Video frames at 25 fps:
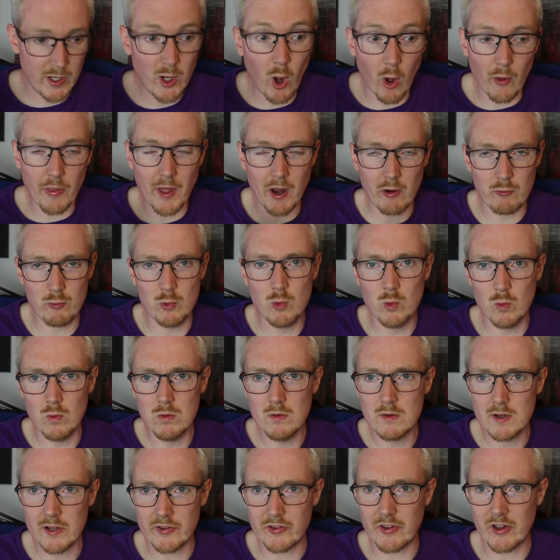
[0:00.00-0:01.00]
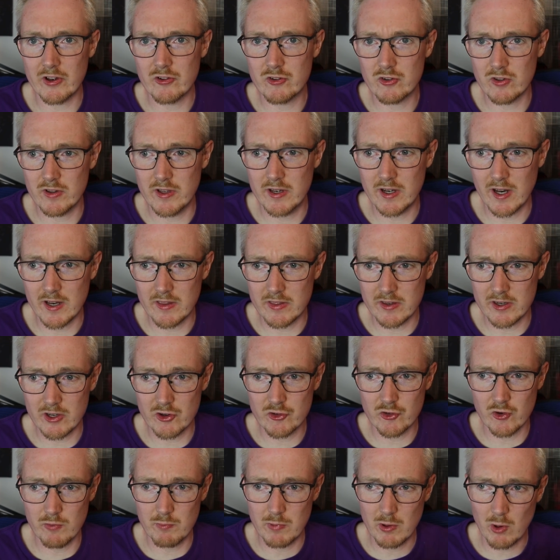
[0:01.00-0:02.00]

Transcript: got that rule essentially in 9th edition,